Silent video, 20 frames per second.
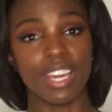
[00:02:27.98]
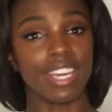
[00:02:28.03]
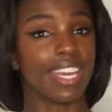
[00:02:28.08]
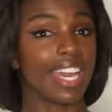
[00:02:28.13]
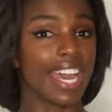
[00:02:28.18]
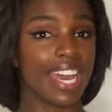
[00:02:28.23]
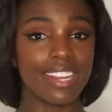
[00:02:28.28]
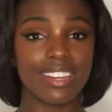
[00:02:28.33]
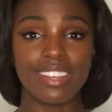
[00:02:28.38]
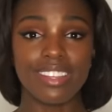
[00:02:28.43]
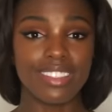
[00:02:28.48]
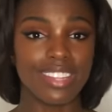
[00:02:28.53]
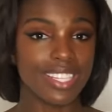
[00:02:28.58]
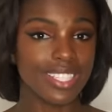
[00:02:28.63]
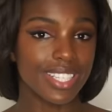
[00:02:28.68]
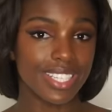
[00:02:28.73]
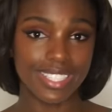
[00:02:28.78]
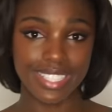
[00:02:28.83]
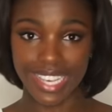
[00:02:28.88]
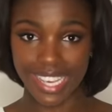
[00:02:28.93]
Again,
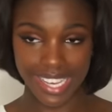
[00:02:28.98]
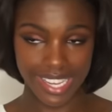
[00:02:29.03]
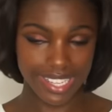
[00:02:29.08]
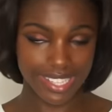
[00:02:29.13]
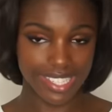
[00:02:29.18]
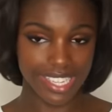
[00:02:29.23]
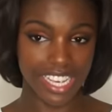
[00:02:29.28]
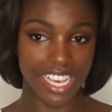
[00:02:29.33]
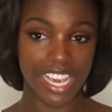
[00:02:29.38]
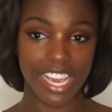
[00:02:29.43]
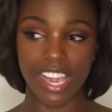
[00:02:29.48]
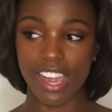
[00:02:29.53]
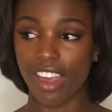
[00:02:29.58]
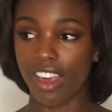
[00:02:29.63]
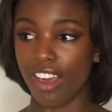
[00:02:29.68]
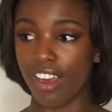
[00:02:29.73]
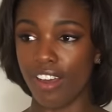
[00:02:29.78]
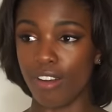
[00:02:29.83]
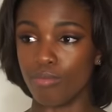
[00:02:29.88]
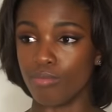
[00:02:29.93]
this is easy.
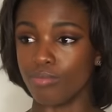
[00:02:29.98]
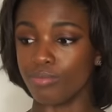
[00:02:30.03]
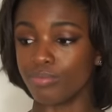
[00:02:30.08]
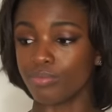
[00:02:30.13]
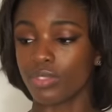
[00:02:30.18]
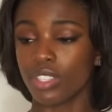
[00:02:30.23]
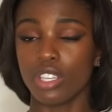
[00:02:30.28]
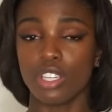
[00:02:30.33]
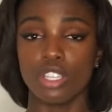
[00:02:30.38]
Um,